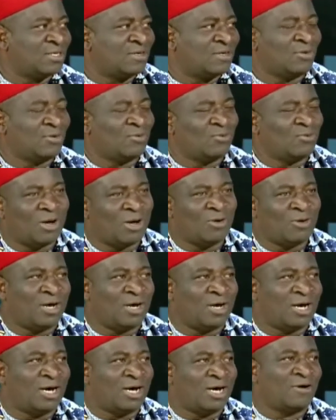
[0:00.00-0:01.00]
But where we
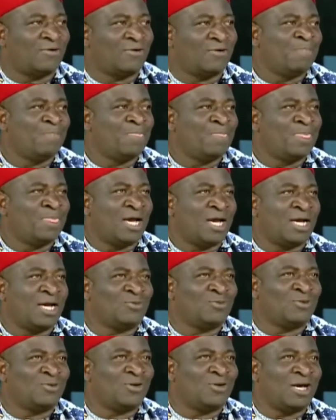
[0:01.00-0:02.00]
have, and
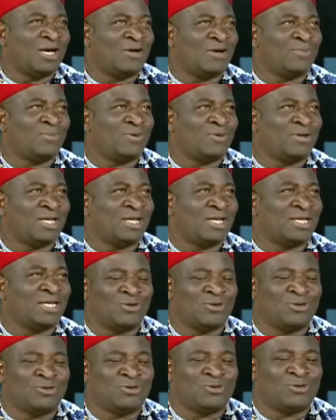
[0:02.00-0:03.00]
we don't have anybody that is
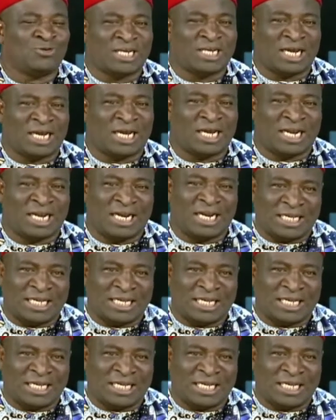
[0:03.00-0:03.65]
going to challenge